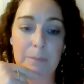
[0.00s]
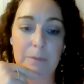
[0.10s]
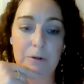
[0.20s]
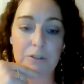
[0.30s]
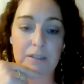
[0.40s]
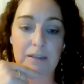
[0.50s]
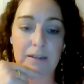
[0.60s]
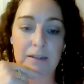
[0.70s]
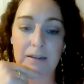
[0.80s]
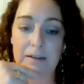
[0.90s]
but
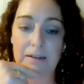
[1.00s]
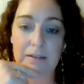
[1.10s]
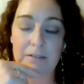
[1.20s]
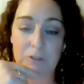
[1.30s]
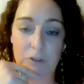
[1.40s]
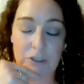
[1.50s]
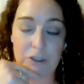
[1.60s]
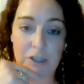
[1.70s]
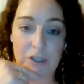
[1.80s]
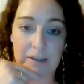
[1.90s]
uh, talking to
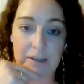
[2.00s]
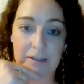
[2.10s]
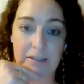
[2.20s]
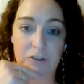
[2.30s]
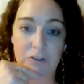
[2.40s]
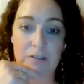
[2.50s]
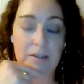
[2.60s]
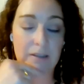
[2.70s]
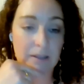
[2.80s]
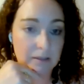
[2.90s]
Jonny, he doesn't
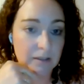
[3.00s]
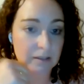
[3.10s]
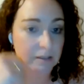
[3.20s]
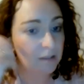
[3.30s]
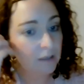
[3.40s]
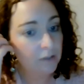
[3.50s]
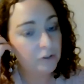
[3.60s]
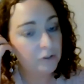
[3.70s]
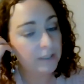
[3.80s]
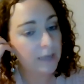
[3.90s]
think that
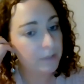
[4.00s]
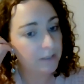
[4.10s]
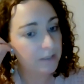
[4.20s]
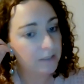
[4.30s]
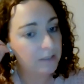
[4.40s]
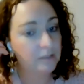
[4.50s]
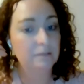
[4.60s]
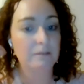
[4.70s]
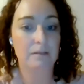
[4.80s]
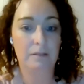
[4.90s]
there's an appetite
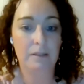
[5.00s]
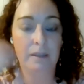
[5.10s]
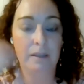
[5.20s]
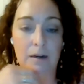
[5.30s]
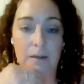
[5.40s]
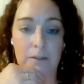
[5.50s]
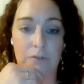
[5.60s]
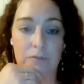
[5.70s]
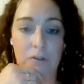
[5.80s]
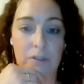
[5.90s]
in Ireland
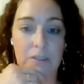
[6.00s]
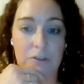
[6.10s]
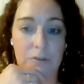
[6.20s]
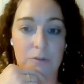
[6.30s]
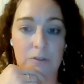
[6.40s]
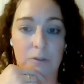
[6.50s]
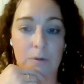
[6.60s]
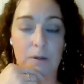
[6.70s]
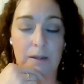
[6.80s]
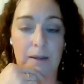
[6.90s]
or funding to do so.
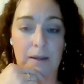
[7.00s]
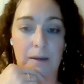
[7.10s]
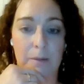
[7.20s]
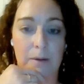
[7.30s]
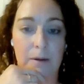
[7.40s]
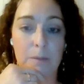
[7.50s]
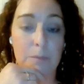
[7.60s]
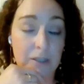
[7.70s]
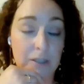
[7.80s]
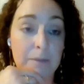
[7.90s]
Uh,
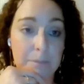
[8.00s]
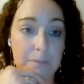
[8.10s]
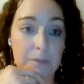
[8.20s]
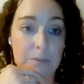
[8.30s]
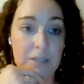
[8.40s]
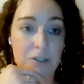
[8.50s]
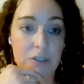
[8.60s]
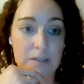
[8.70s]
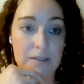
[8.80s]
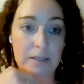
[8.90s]
but yeah, the
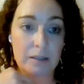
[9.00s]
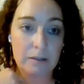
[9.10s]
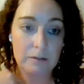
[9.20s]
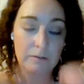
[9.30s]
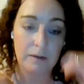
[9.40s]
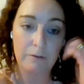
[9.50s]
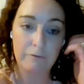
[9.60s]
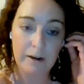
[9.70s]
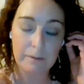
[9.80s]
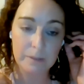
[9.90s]
potential is there. There are
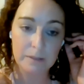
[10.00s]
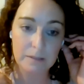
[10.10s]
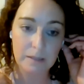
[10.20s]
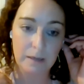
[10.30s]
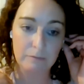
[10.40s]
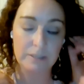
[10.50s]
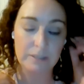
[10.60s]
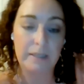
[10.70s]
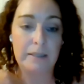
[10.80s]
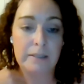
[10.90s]
fragments uh,
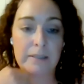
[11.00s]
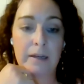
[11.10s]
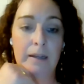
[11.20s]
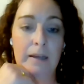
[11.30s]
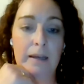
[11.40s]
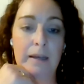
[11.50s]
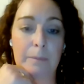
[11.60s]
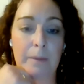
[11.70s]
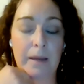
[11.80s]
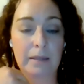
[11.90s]
retained,
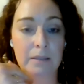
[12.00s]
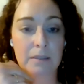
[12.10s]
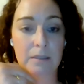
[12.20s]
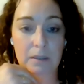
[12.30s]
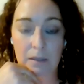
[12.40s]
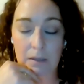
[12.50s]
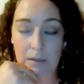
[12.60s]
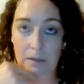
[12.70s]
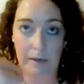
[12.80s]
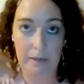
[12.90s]
um, and
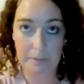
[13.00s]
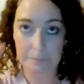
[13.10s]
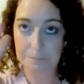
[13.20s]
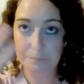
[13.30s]
like